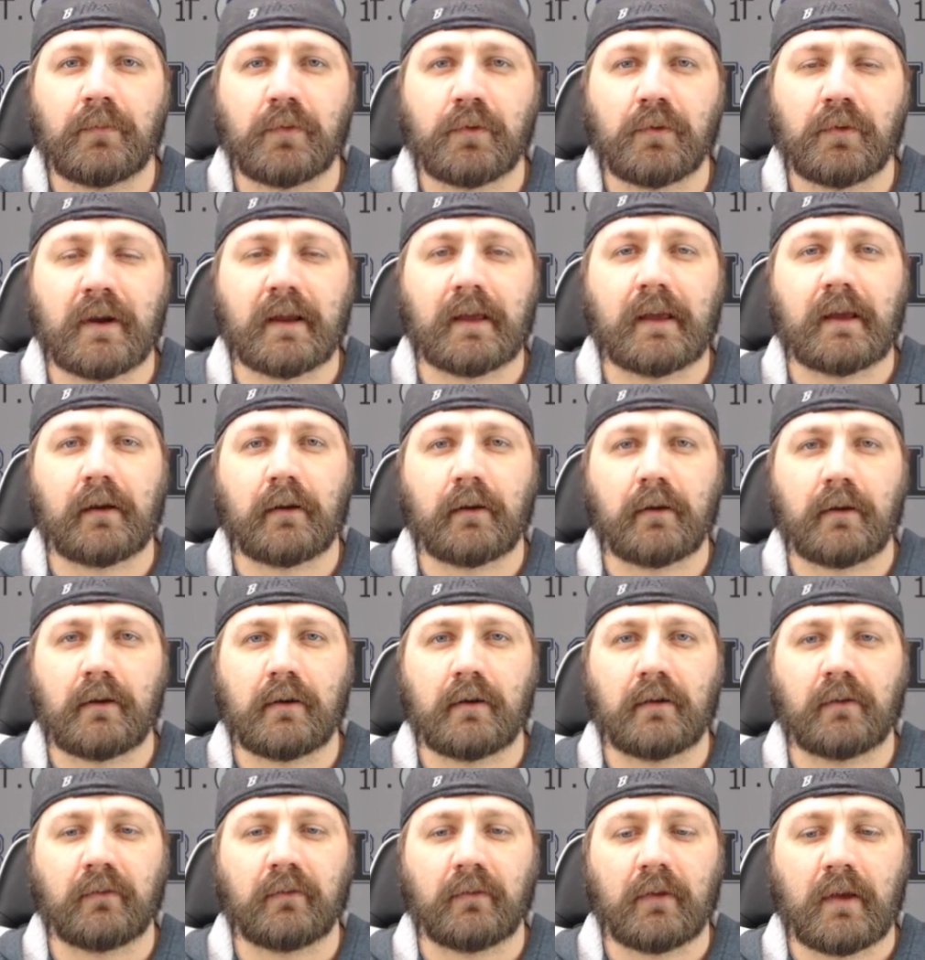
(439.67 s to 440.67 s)
3
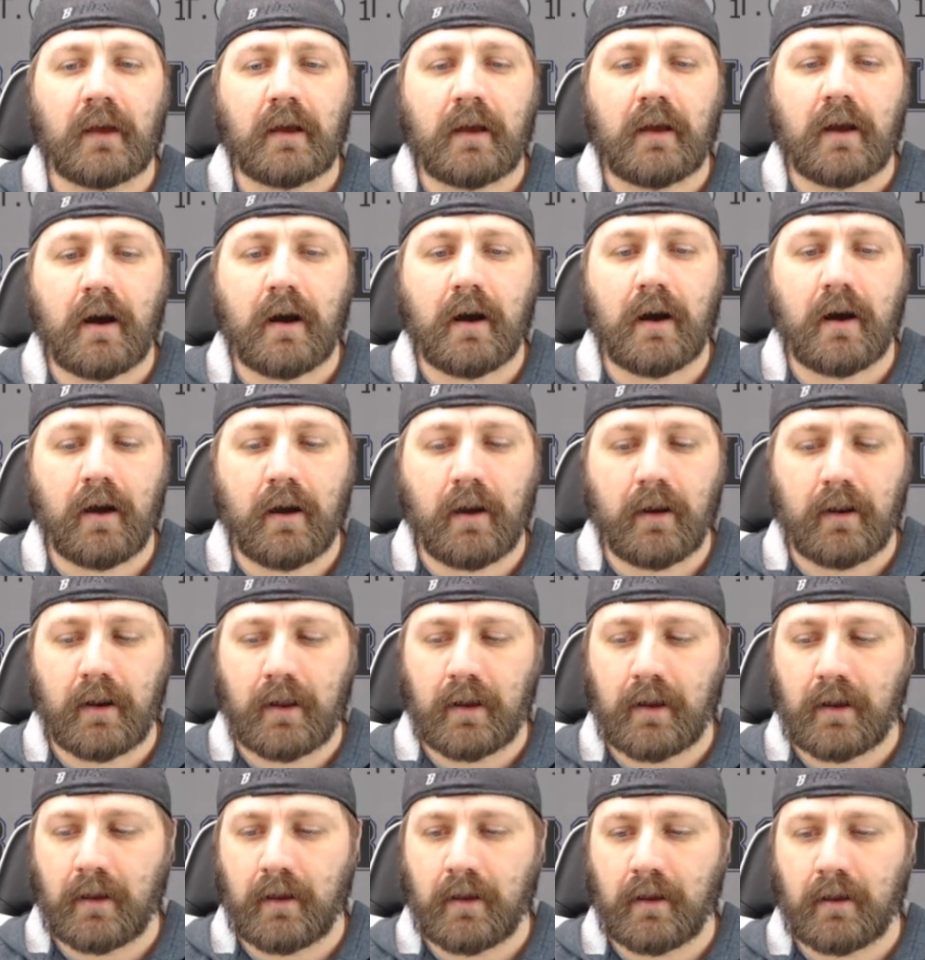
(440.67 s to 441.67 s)
gigahertz
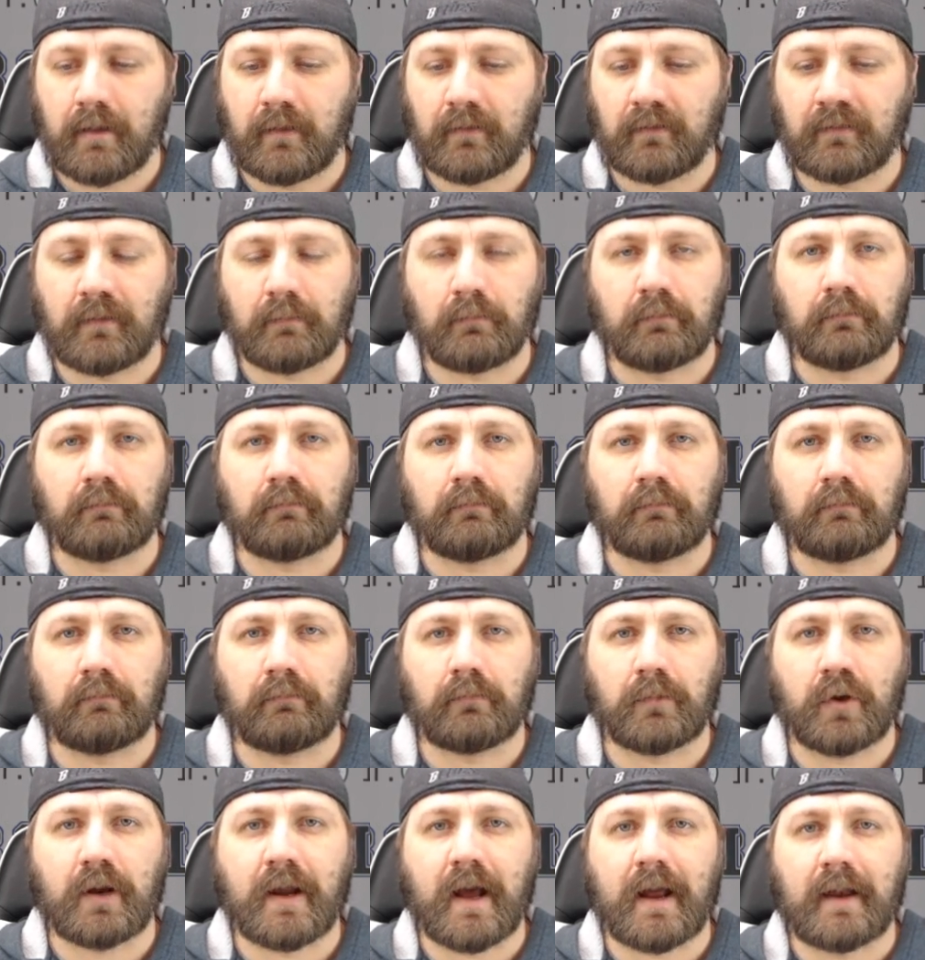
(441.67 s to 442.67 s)
on some
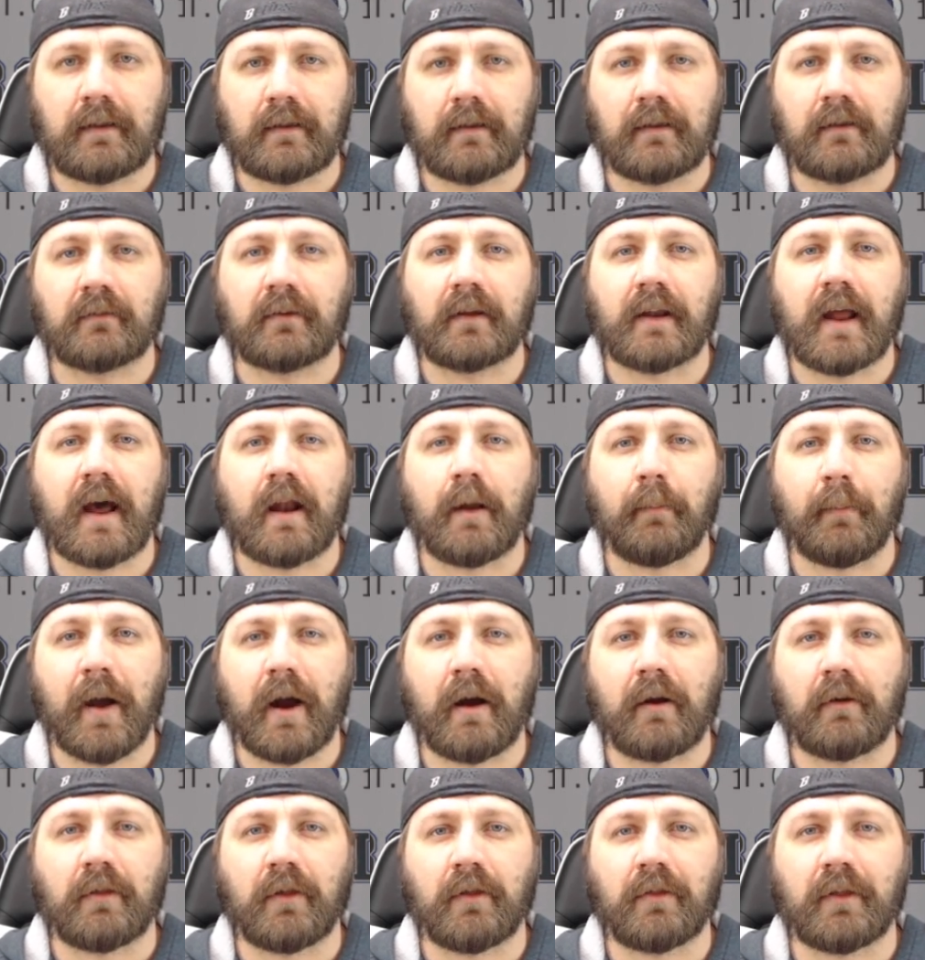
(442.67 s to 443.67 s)
good ideas on how to
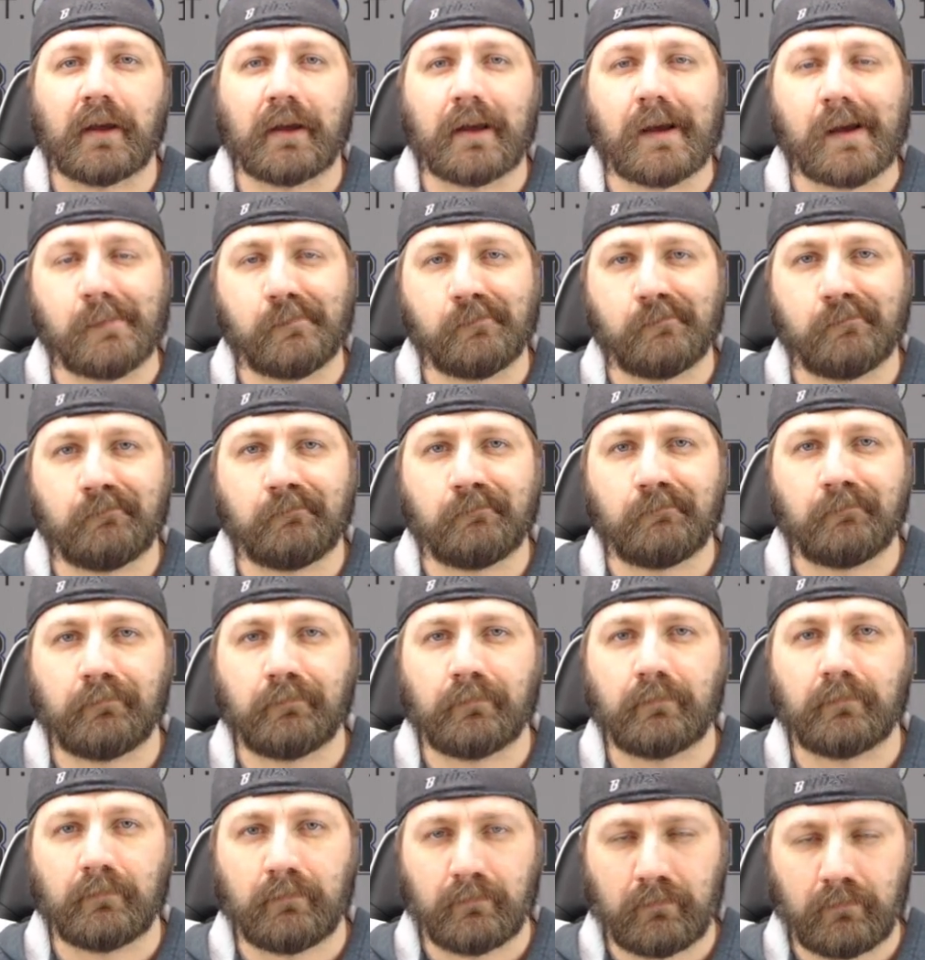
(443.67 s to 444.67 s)
power the thing up.
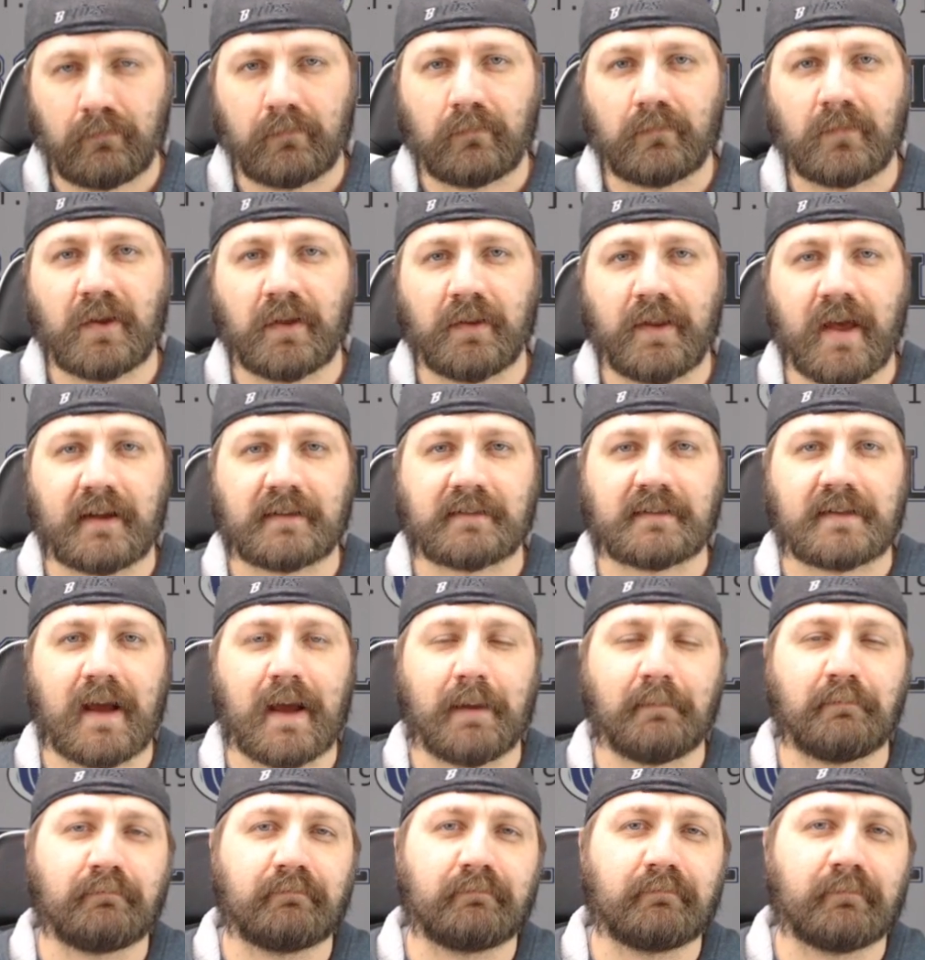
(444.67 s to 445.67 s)
Till next
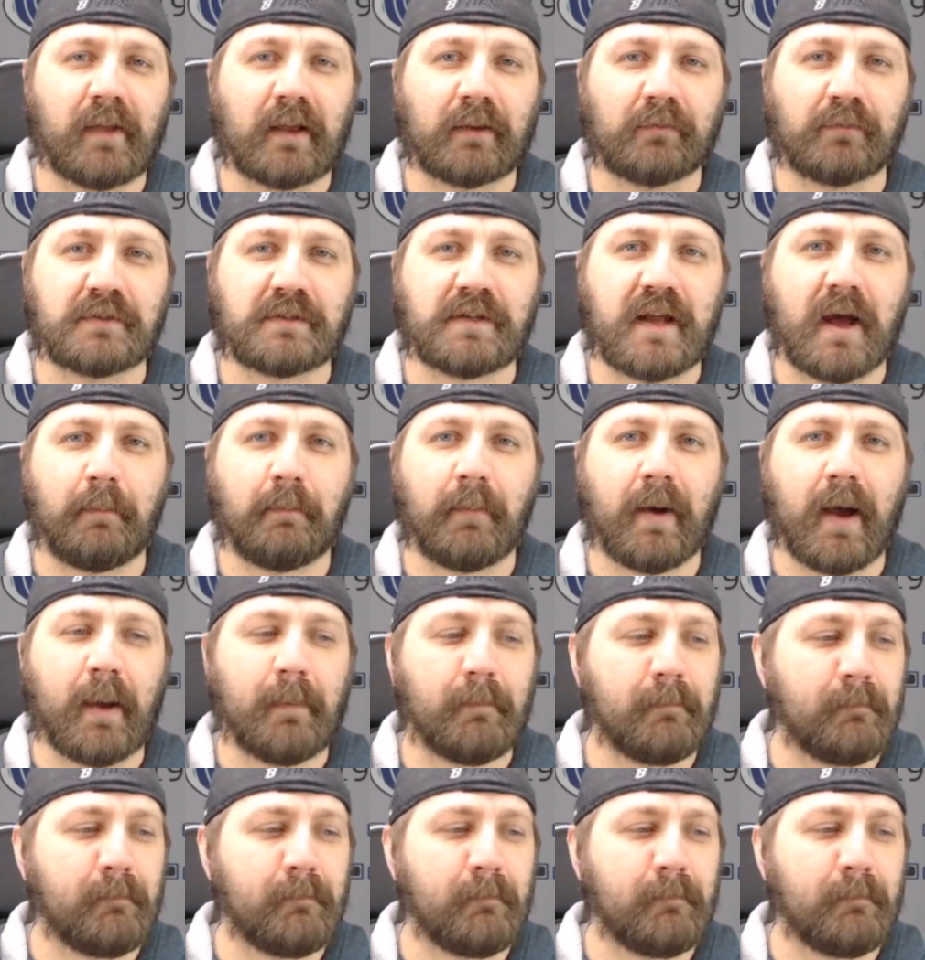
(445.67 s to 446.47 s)
time, thanks for stopping by.